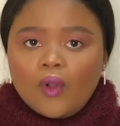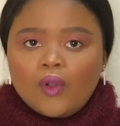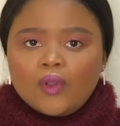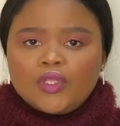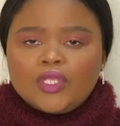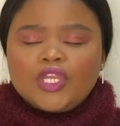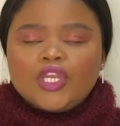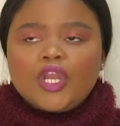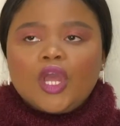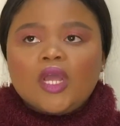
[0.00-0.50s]

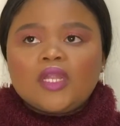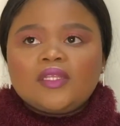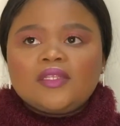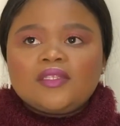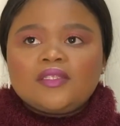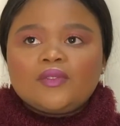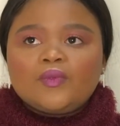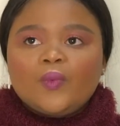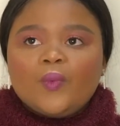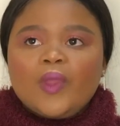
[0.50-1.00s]
You're not,
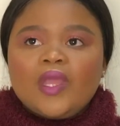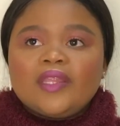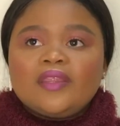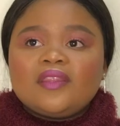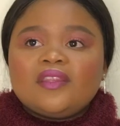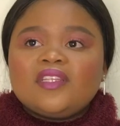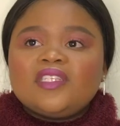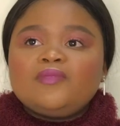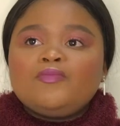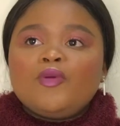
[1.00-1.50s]
when
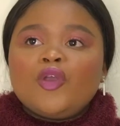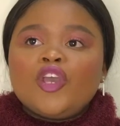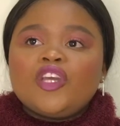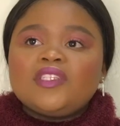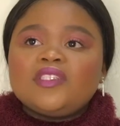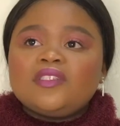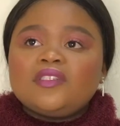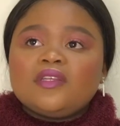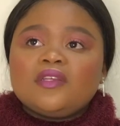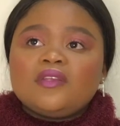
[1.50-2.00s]
this
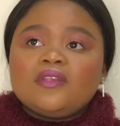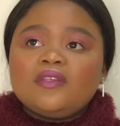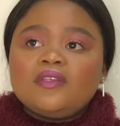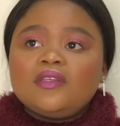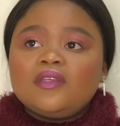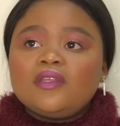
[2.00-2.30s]
person